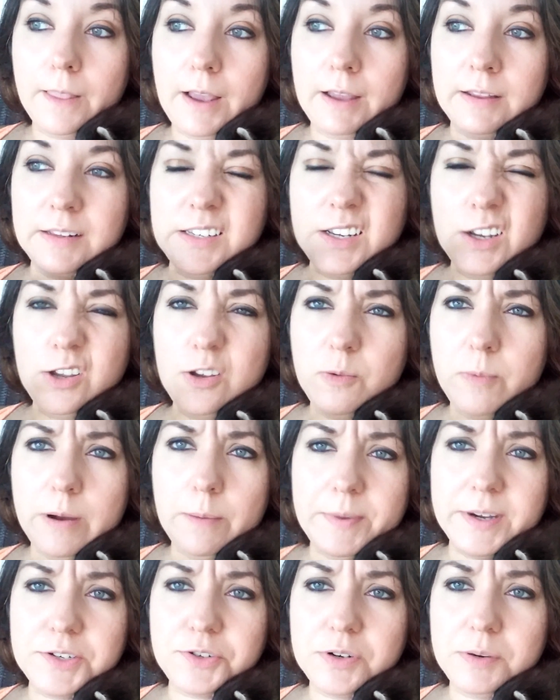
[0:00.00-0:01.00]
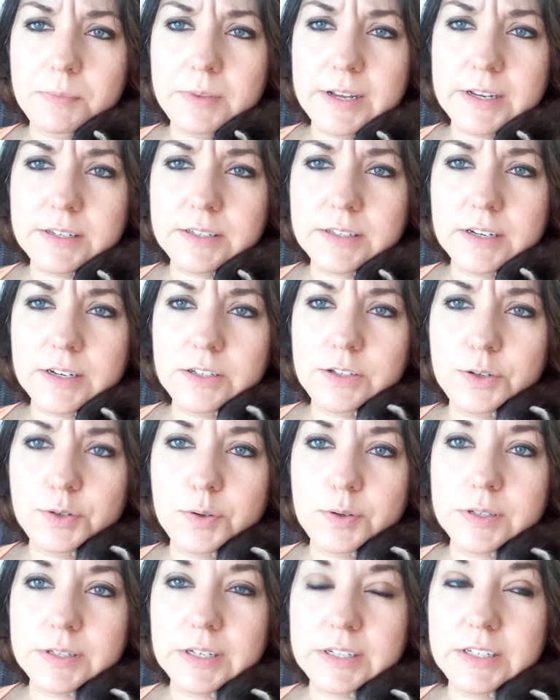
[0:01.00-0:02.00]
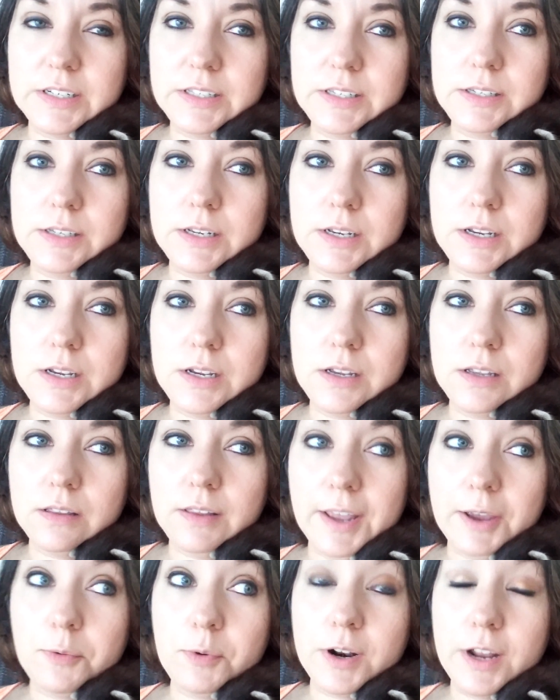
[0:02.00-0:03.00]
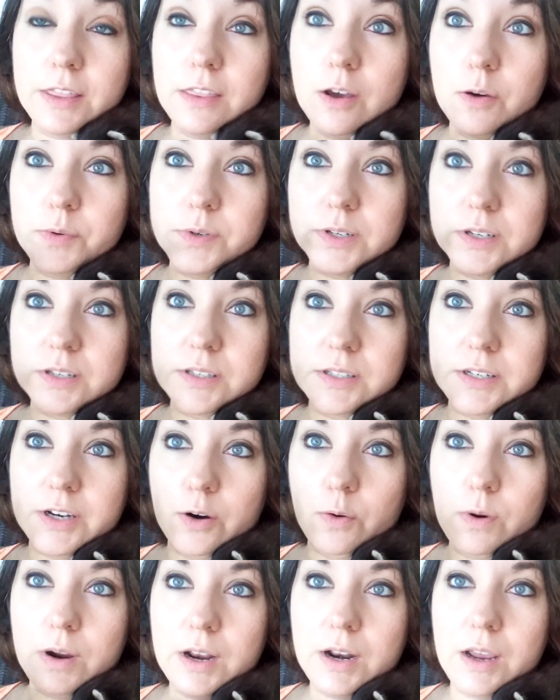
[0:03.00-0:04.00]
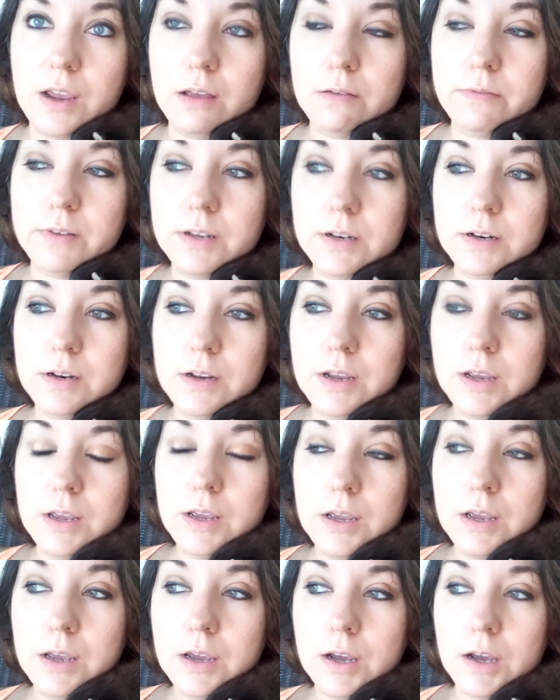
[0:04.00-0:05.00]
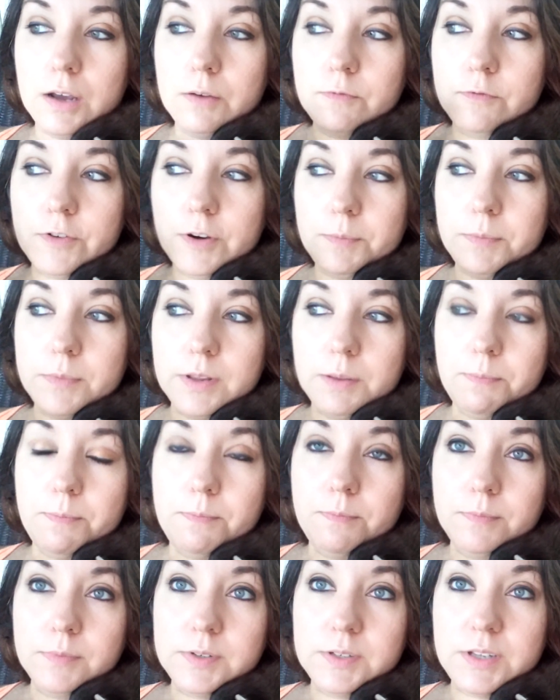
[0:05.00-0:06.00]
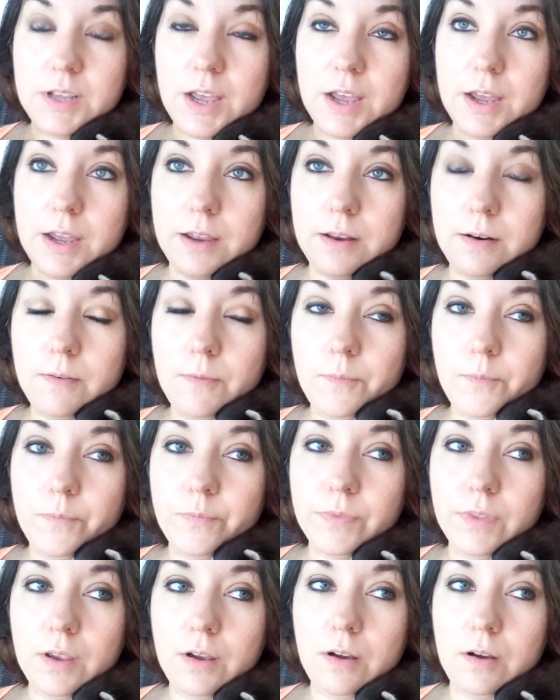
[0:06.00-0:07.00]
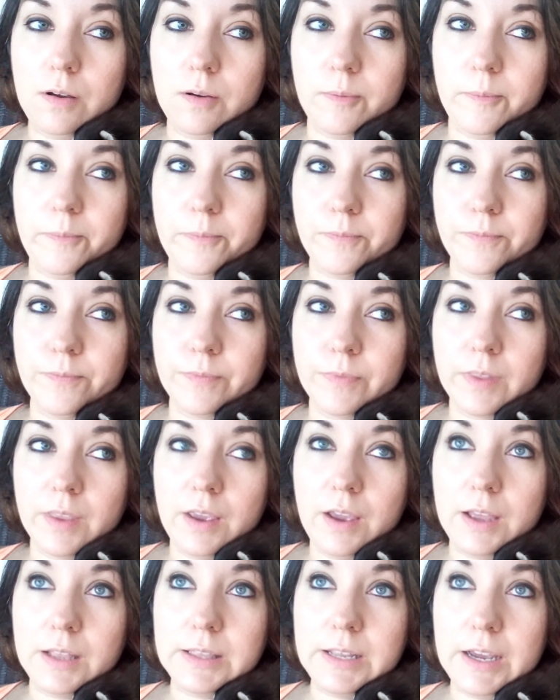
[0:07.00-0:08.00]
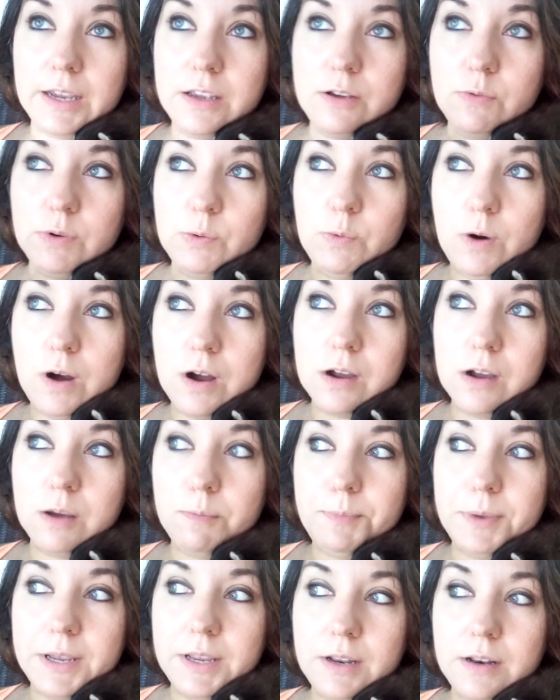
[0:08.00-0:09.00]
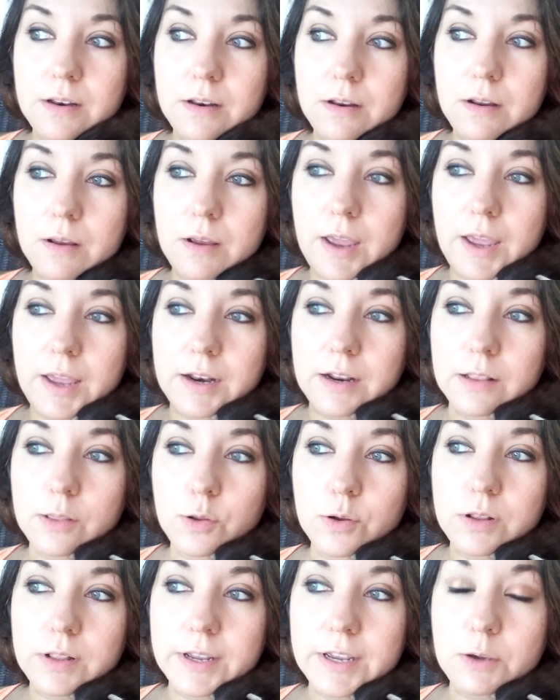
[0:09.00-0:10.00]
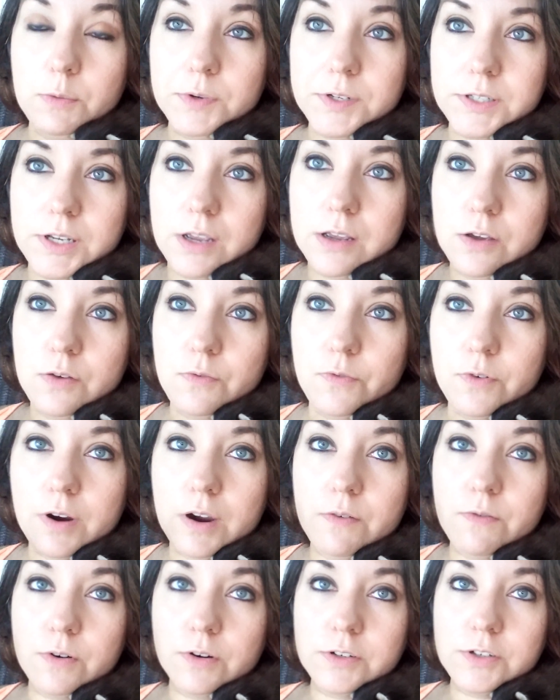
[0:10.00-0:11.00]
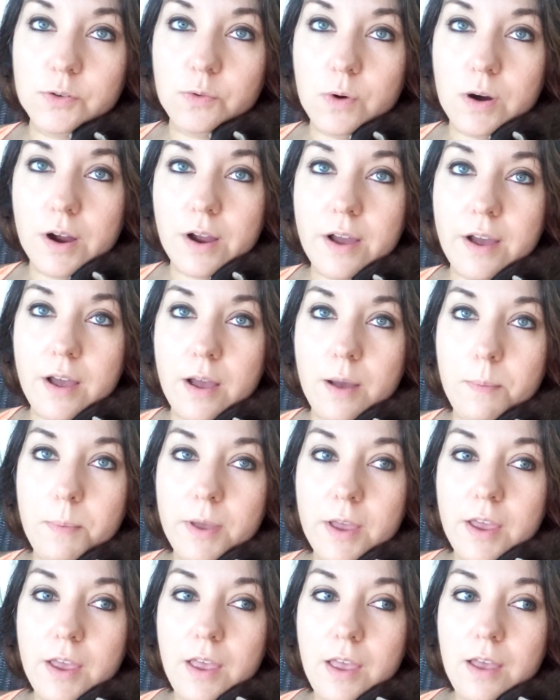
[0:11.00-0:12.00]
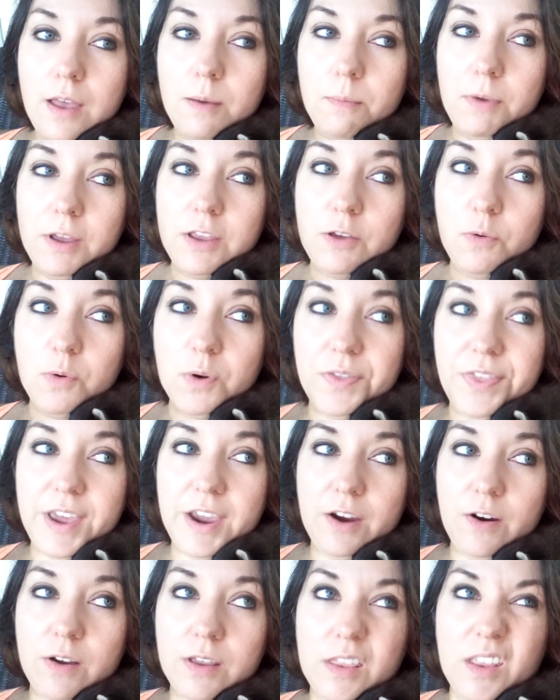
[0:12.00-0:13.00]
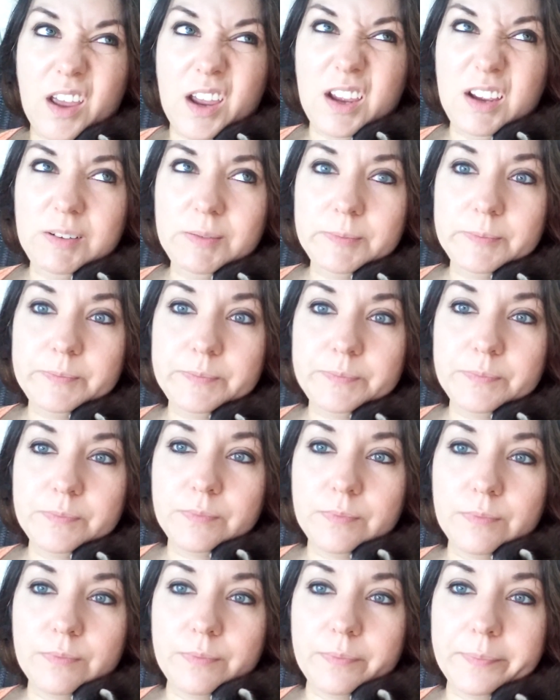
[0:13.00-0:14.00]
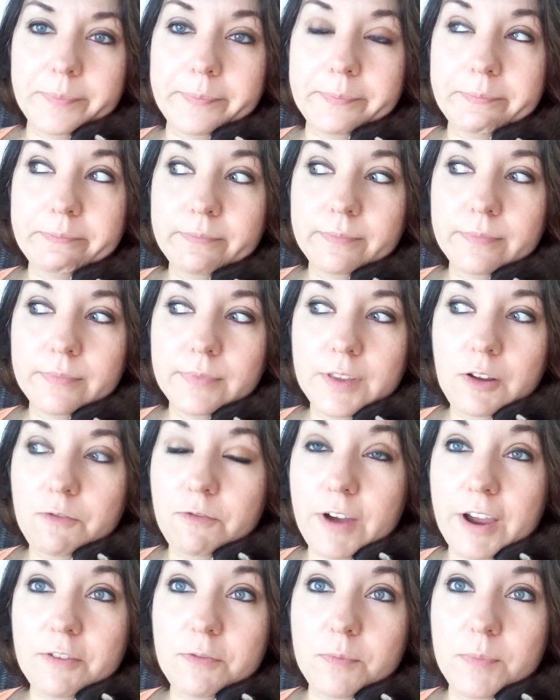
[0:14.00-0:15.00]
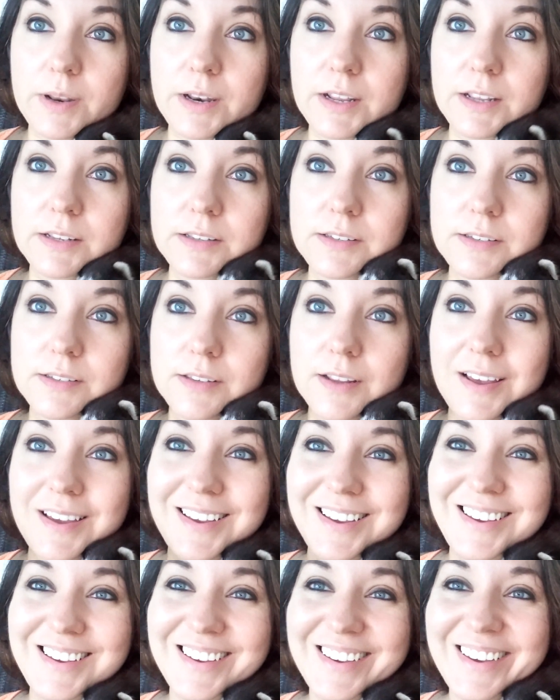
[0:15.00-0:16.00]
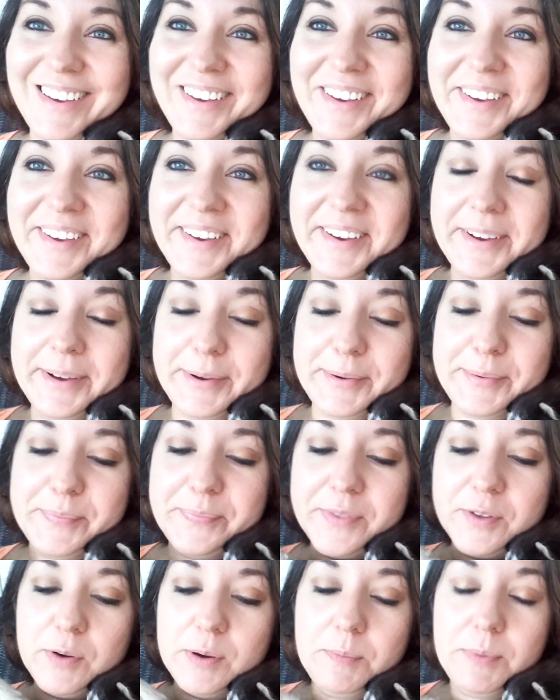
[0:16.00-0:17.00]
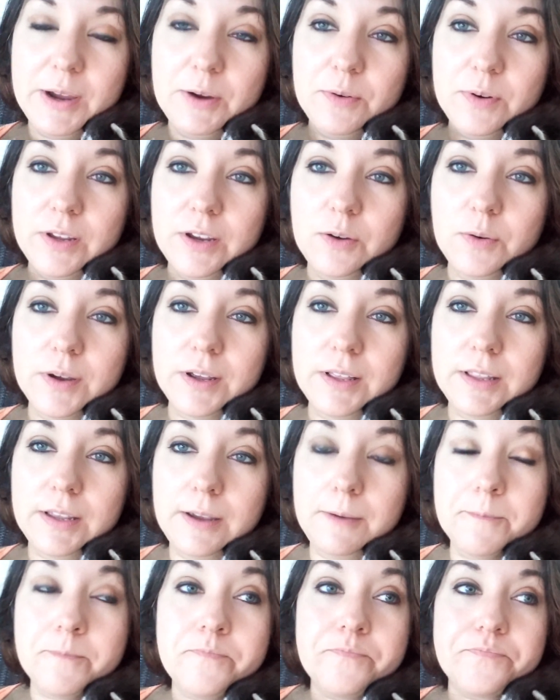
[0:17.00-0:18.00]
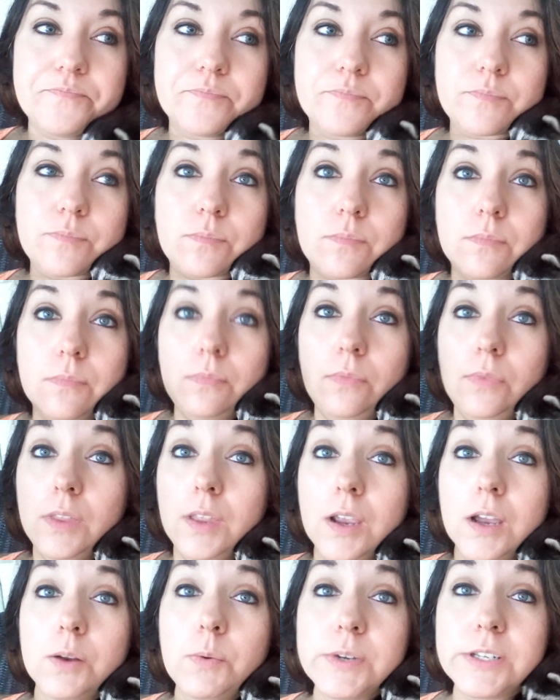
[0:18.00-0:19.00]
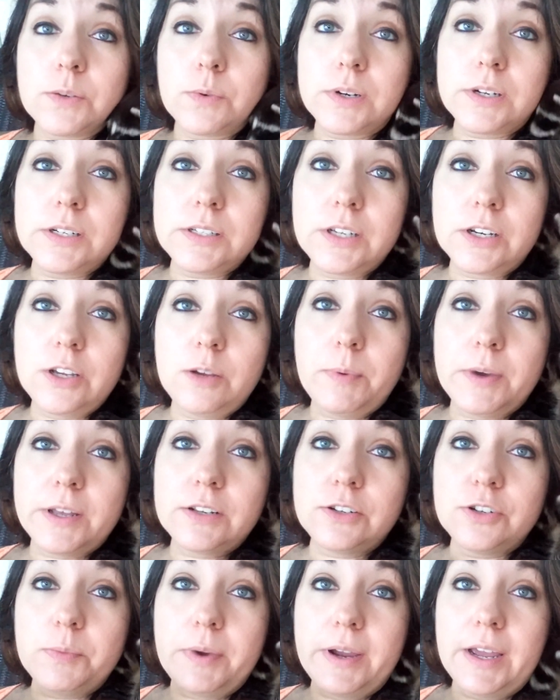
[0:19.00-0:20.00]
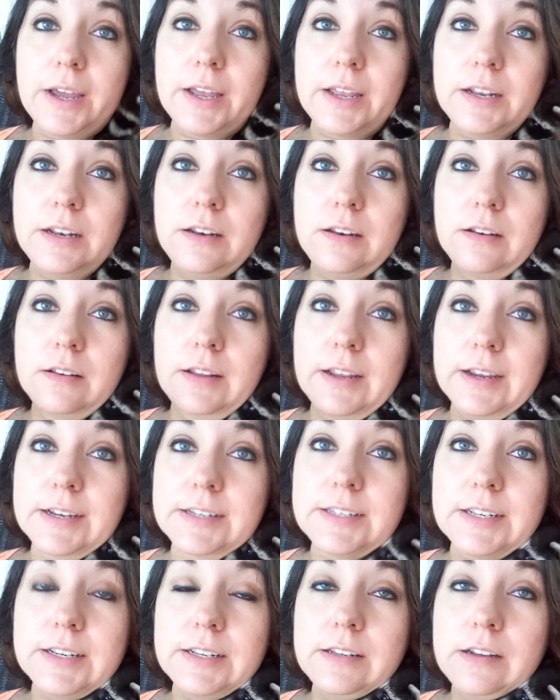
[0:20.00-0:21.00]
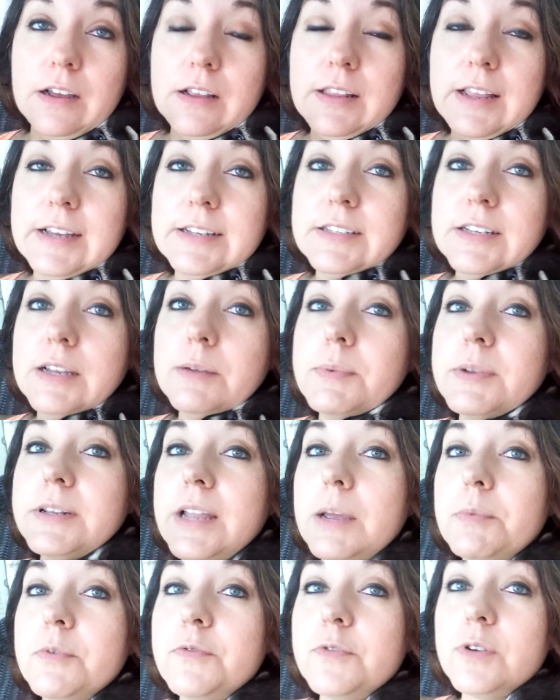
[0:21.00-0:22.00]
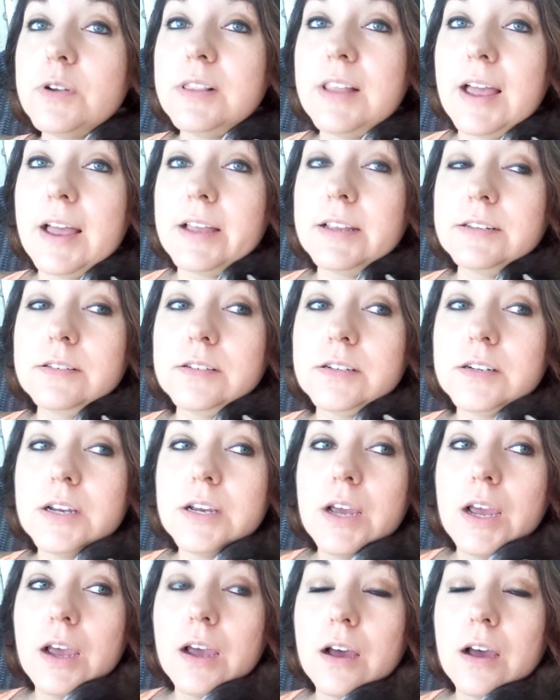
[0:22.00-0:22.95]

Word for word: I can tell you about my dream last night too, because I did see like what I thought was a stairway to heaven, um, from the side, um, and that you would walk up it, and it looked like it would take you forever to walk up, but you were there in like mm, five minutes. Like um, it went by really quickly. Anyways, I wanted to tell you about the dream I had. Like I said, not last night, but night before last.